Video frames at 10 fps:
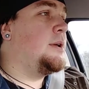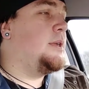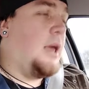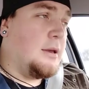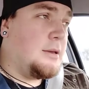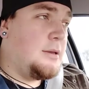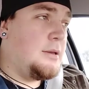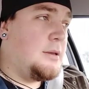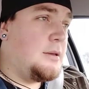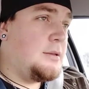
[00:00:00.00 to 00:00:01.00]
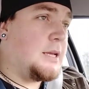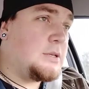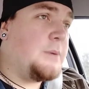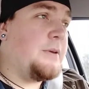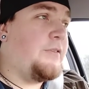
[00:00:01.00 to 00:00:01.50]
yeah, that's
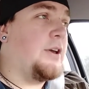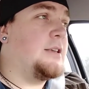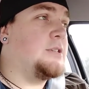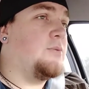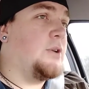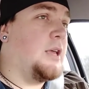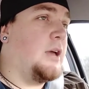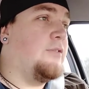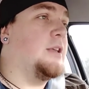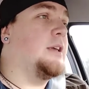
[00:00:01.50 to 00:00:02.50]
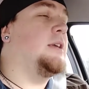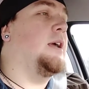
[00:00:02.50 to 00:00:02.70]
what I've been focusing on really heavily.